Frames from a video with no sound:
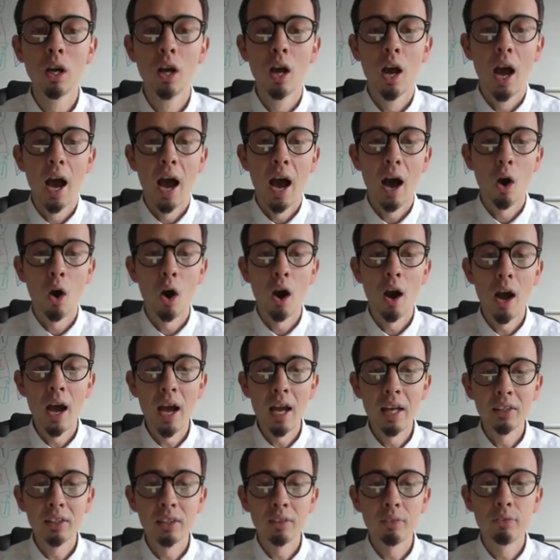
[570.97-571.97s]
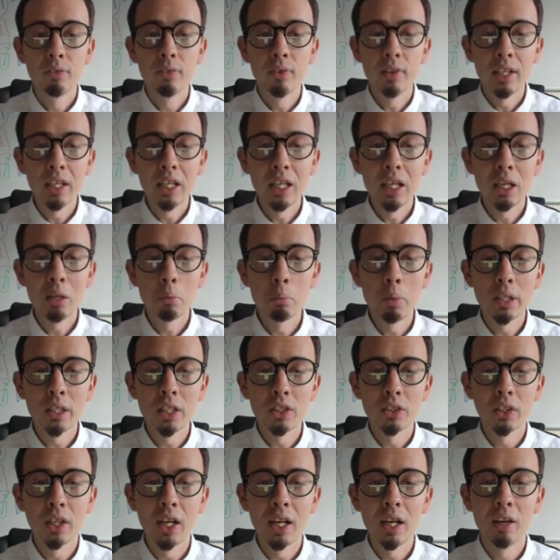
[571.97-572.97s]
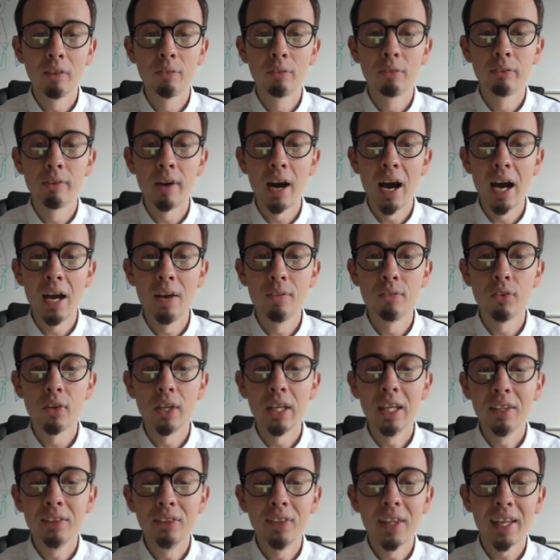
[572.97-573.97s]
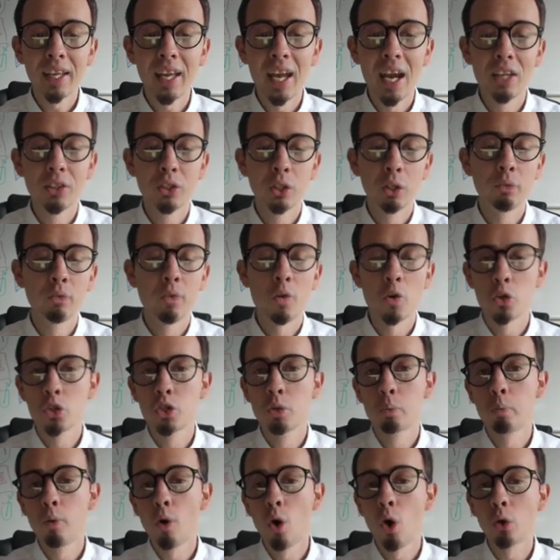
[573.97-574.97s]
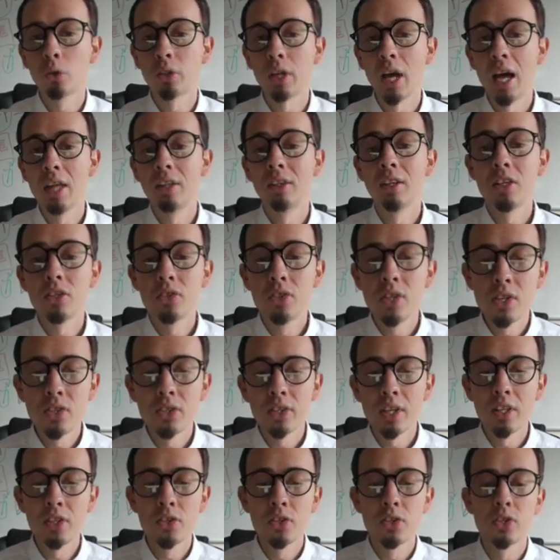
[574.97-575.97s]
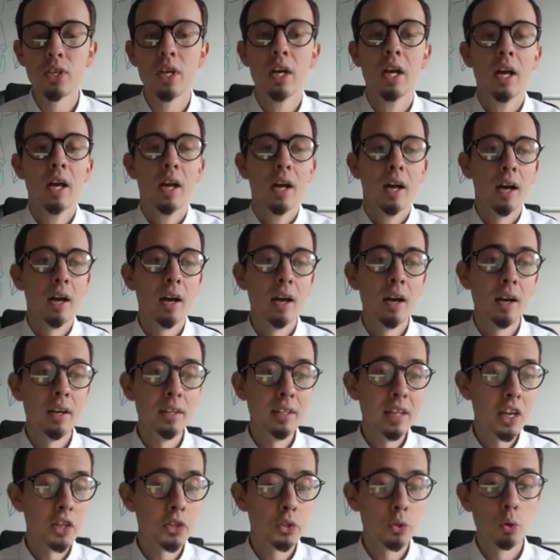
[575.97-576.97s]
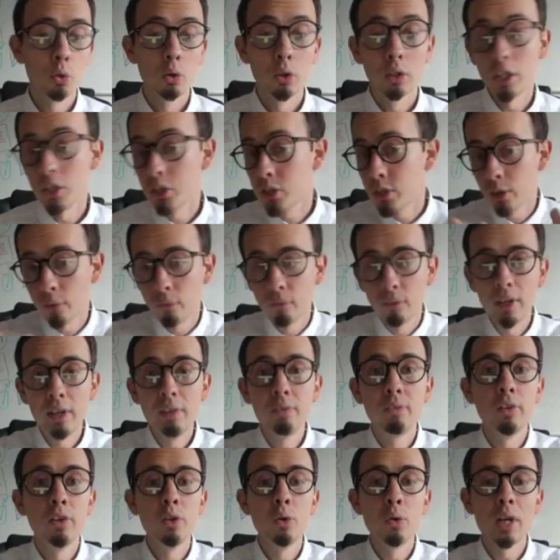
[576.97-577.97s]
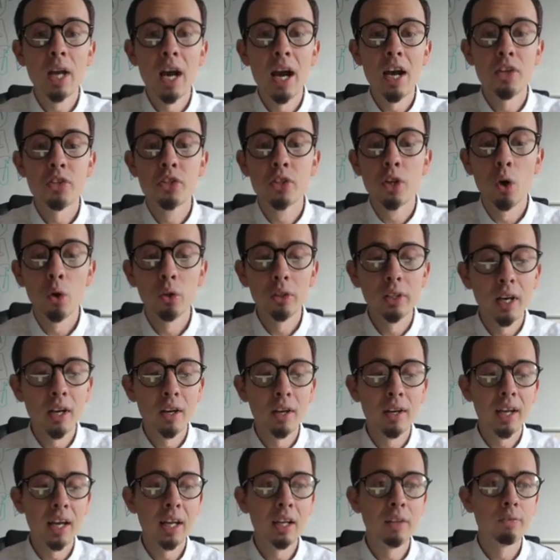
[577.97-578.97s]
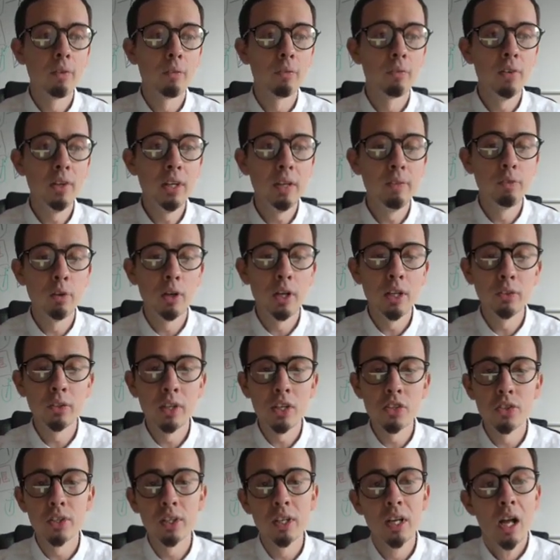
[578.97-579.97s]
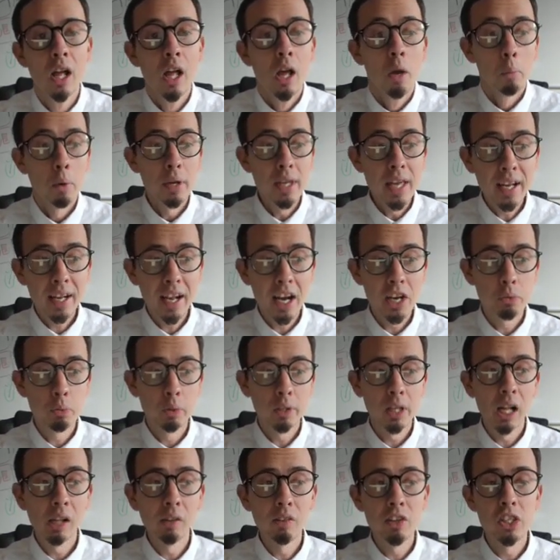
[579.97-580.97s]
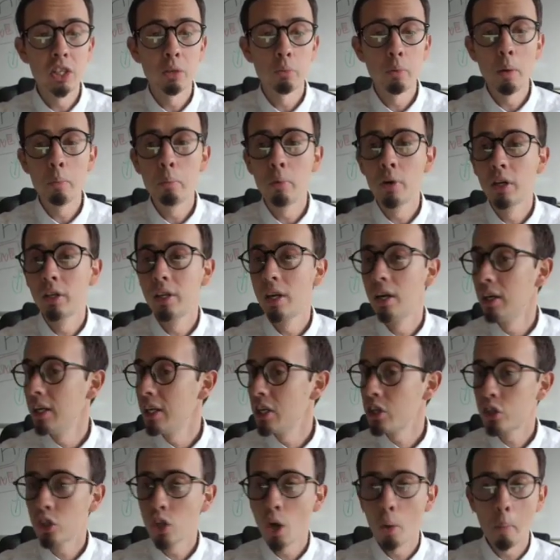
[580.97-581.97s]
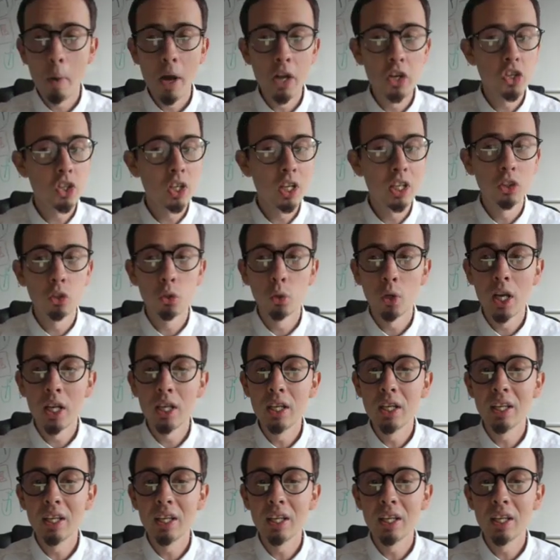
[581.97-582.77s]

and free MetaTrader 5 indicator for support and resistance. Uh, yeah, so this is a free for you guys. Go there and get it for free if you're interested. But yeah, guys, but always remember there is no magic in trading.